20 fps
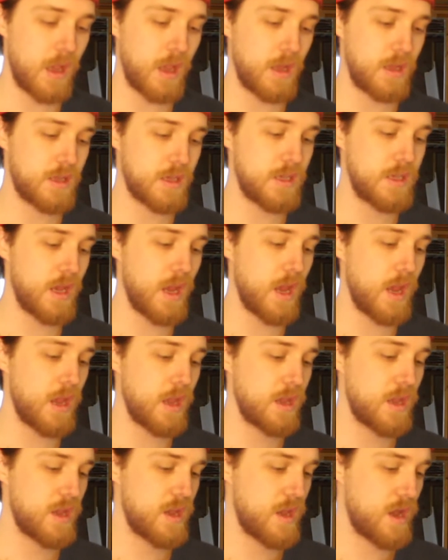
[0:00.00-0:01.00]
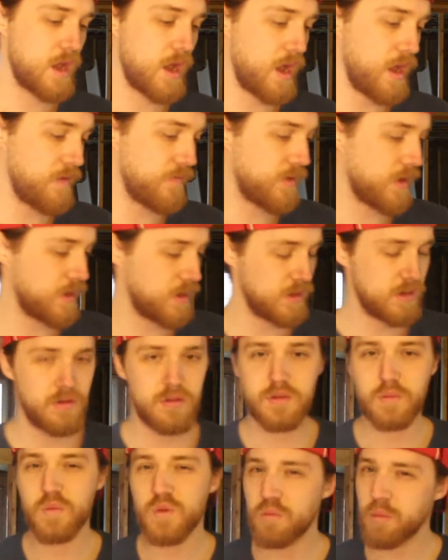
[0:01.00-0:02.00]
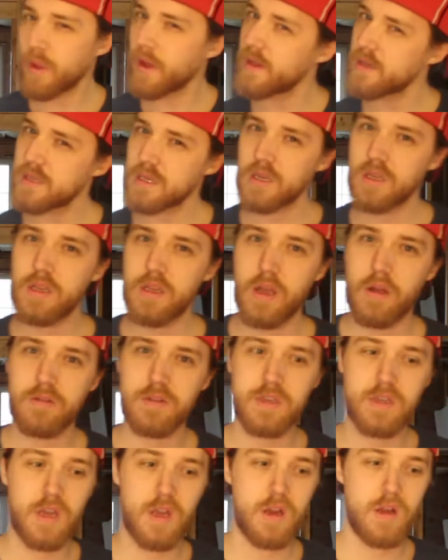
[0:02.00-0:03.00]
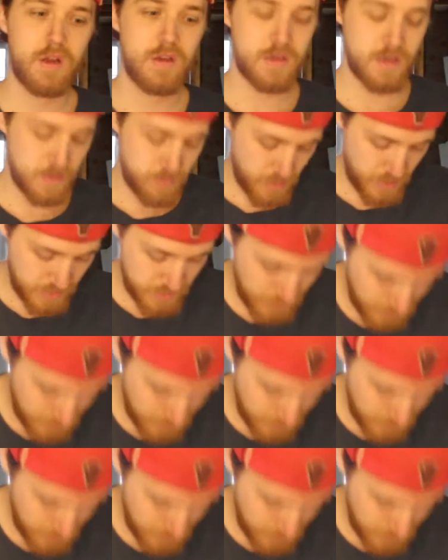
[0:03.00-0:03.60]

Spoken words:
and today I've got to do some splicing downstairs, and by